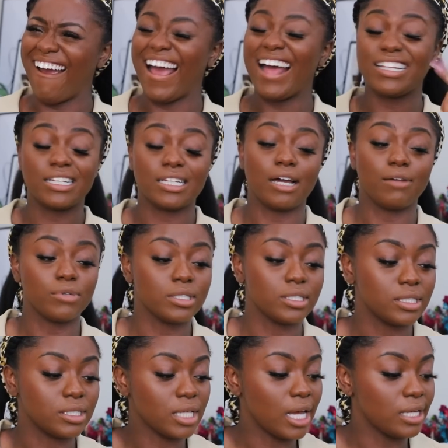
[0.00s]
I think that
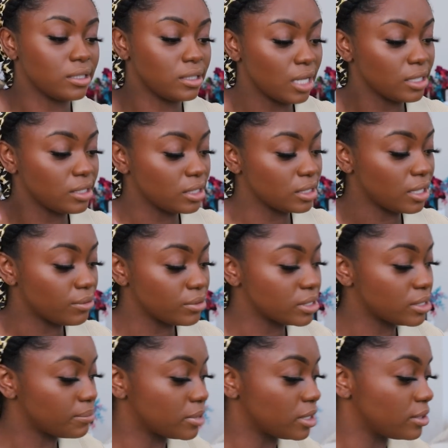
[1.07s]
was
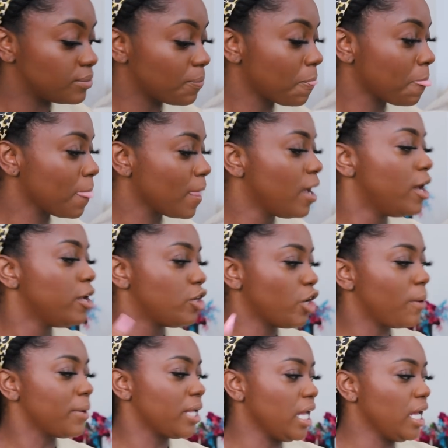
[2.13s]
something.
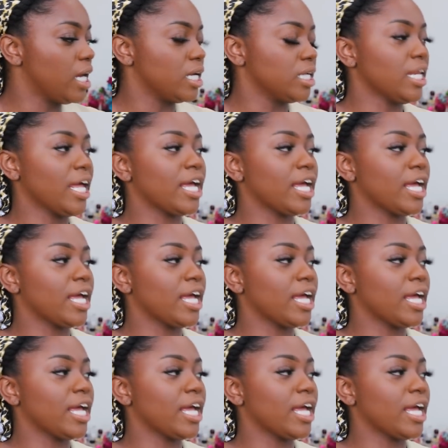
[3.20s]
No, but yeah,